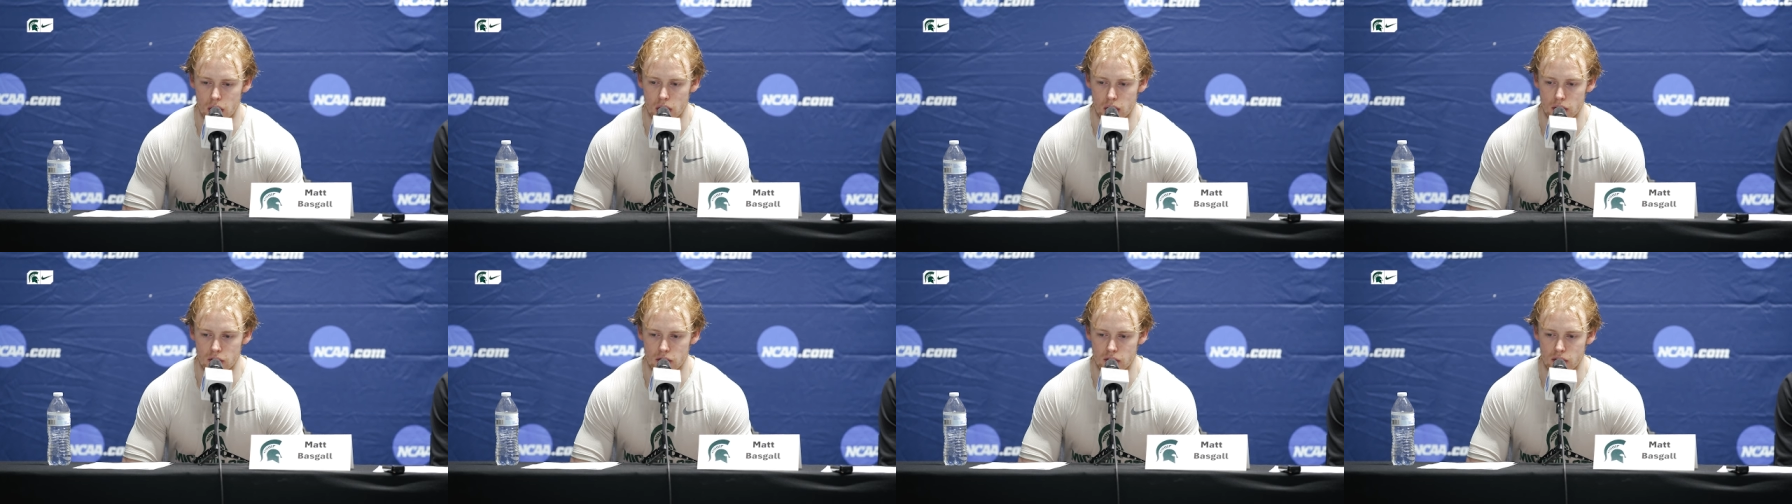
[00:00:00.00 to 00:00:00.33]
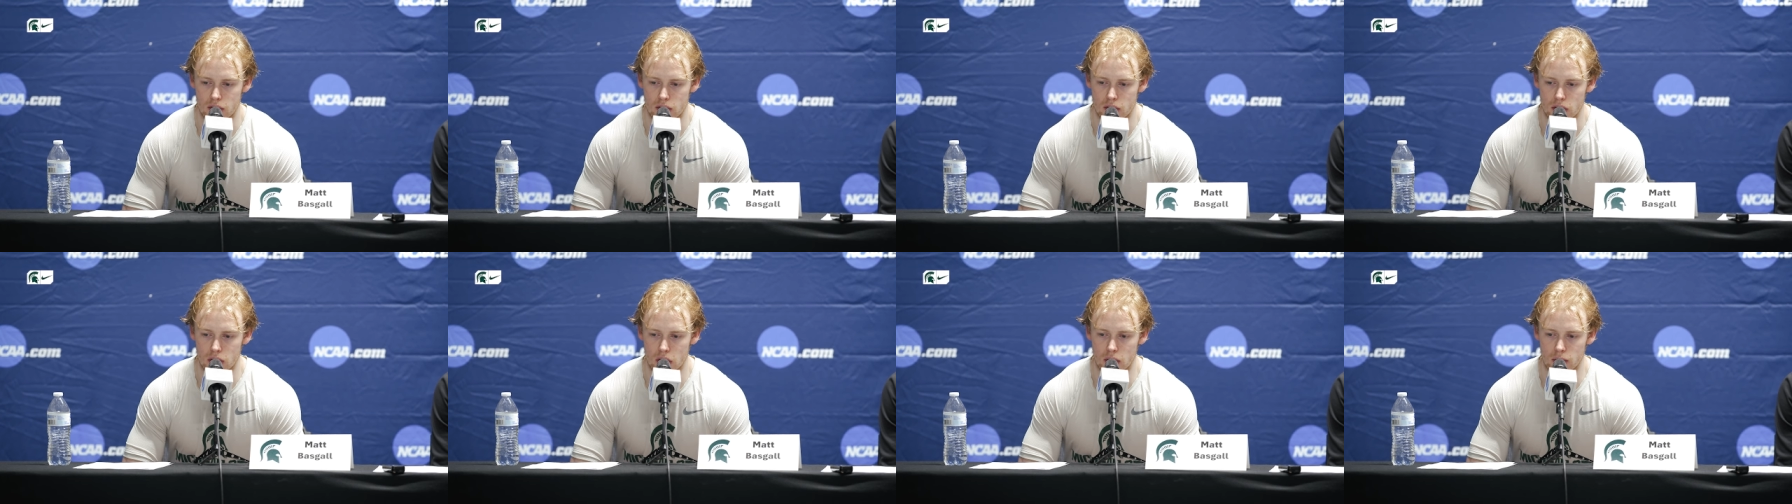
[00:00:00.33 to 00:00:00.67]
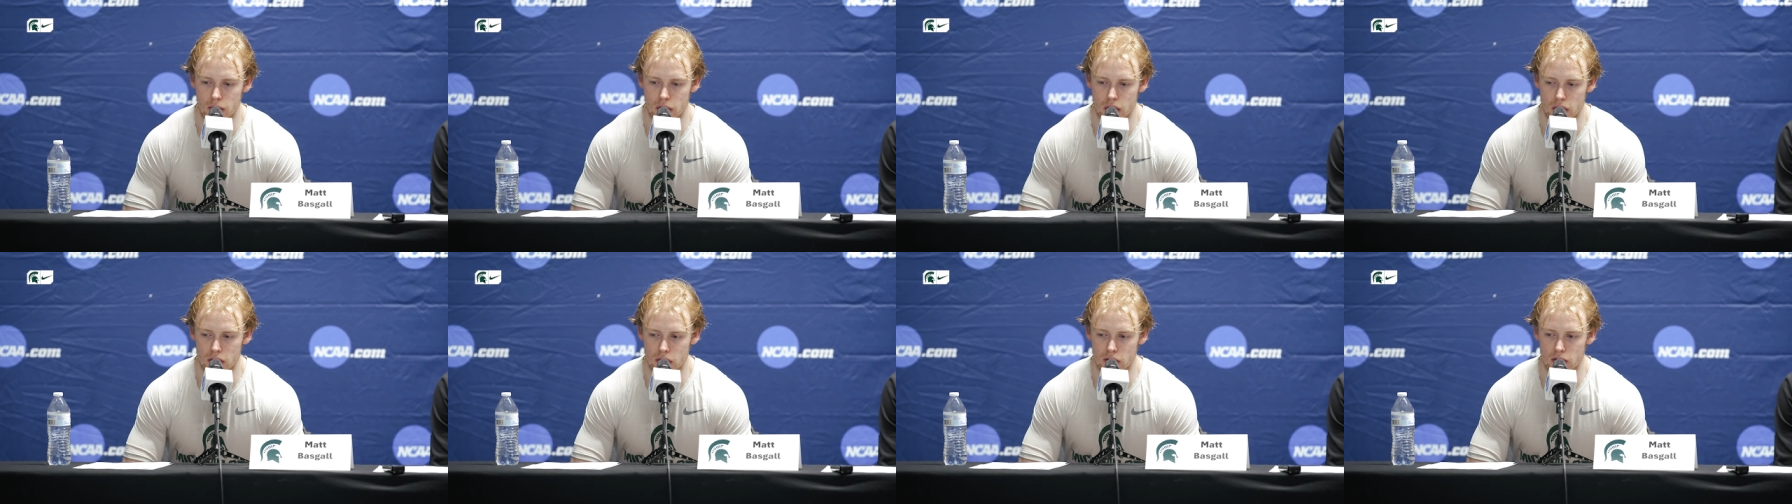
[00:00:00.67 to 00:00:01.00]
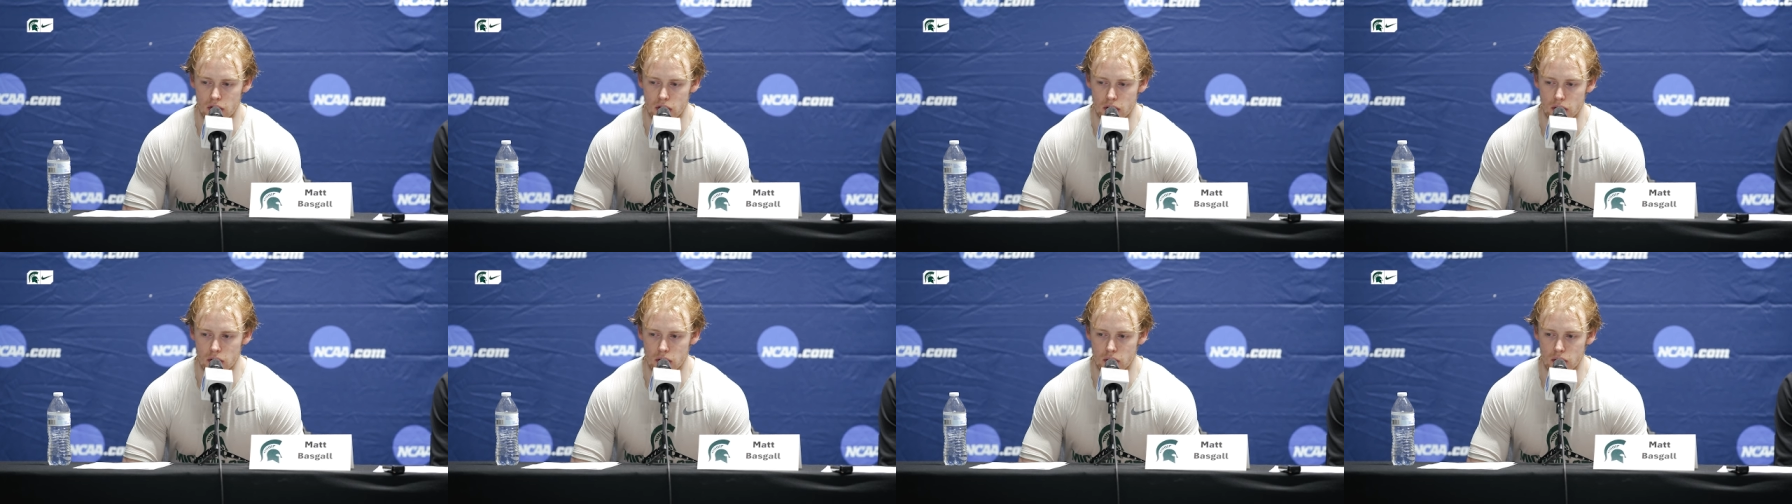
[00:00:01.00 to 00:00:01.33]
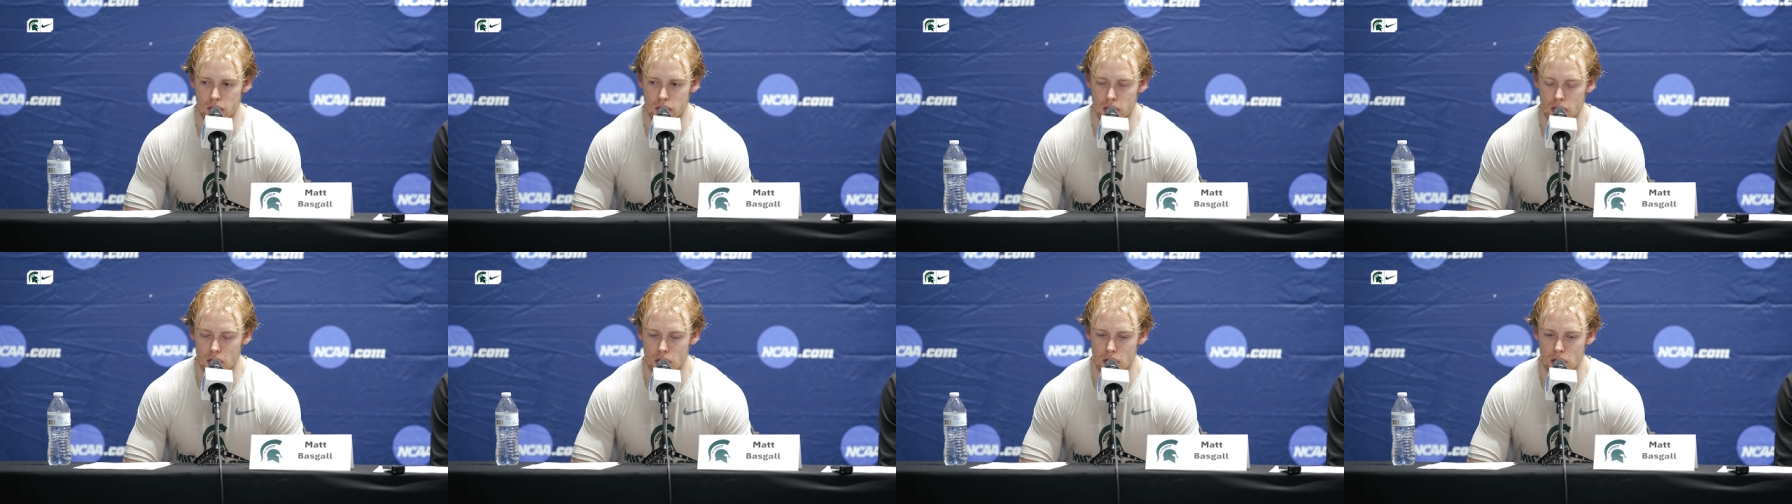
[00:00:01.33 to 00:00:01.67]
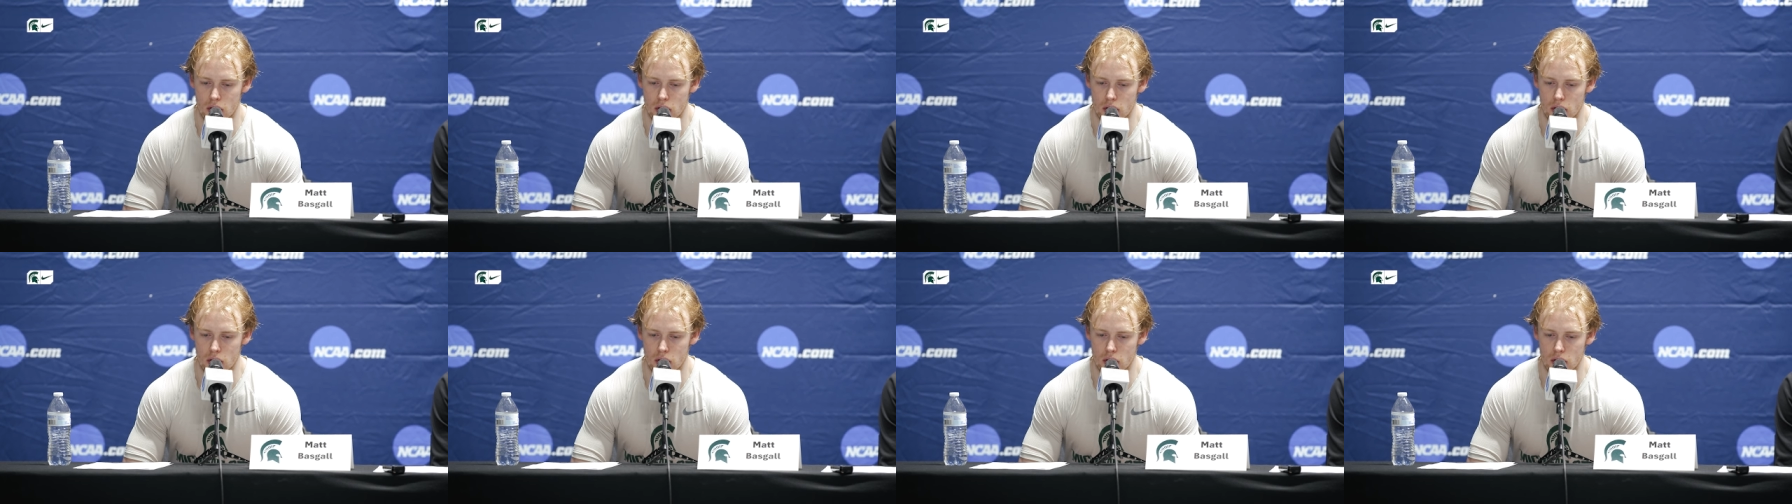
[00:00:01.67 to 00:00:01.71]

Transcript: know, it's going to be a continued